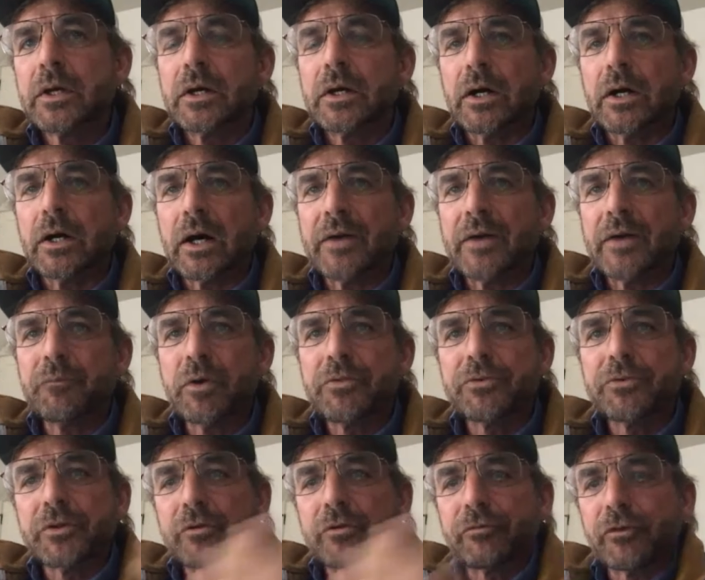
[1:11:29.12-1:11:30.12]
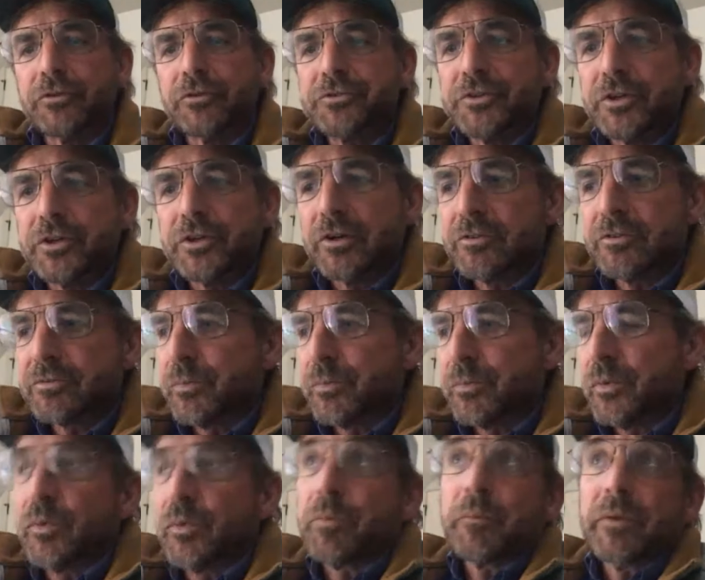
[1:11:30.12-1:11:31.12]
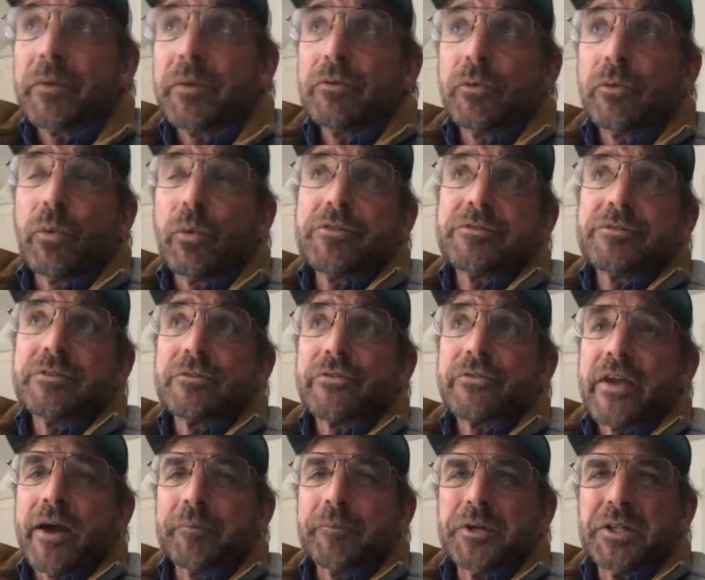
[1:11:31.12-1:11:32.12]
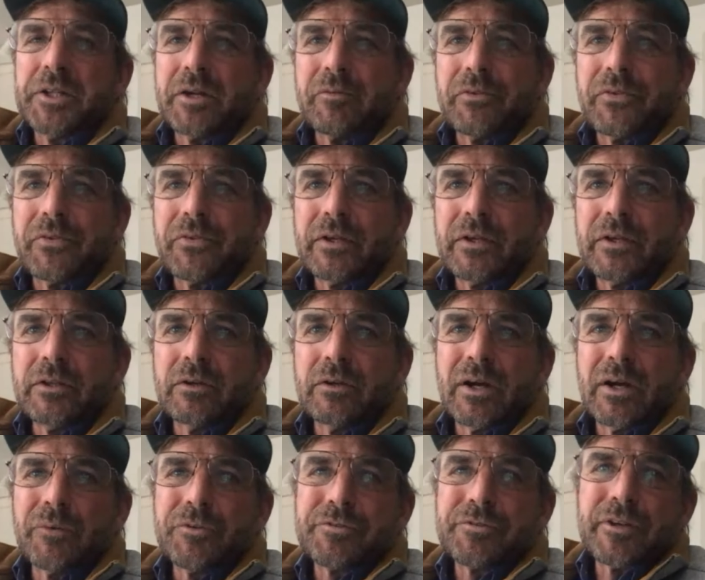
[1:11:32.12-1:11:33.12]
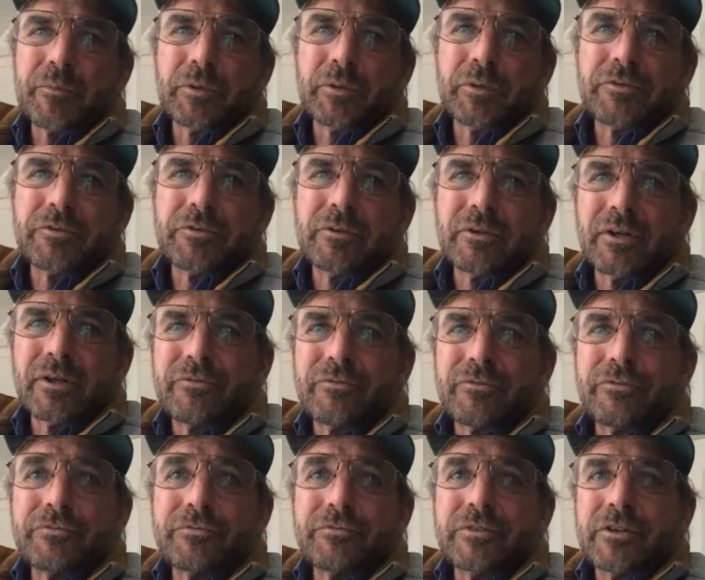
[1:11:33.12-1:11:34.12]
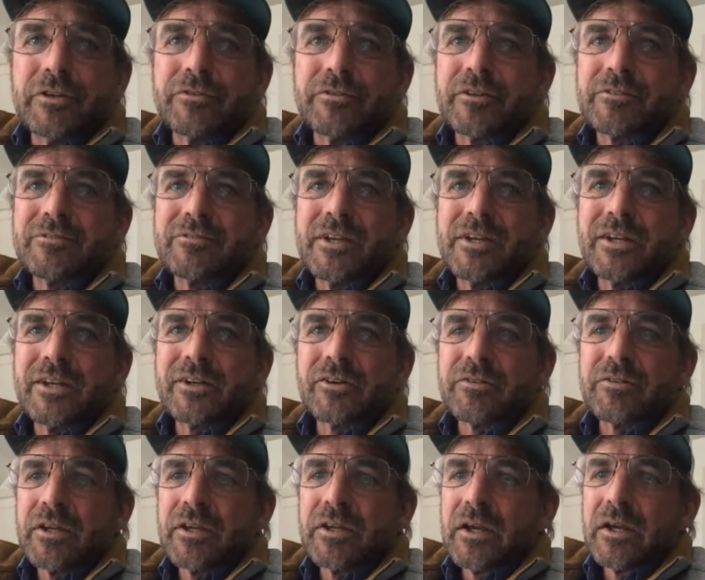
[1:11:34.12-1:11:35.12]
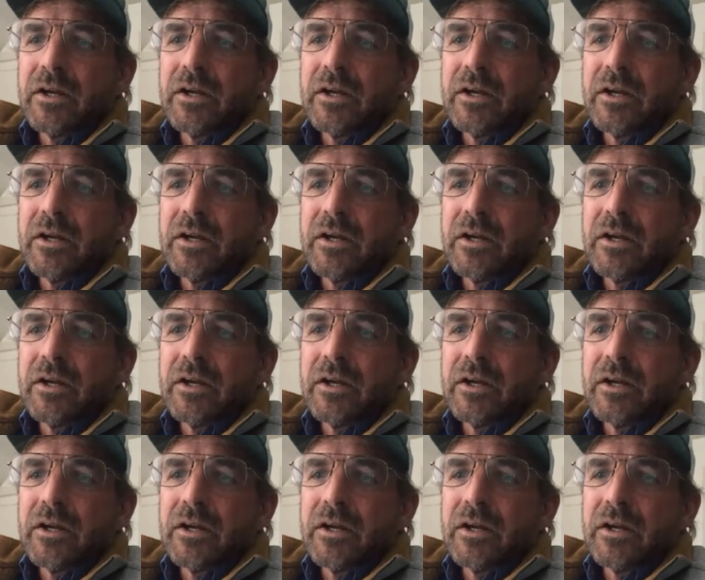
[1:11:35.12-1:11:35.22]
uh, I went through the first years, with even raising the family and everything. You know, I was able to do it on 50 or 60 acres.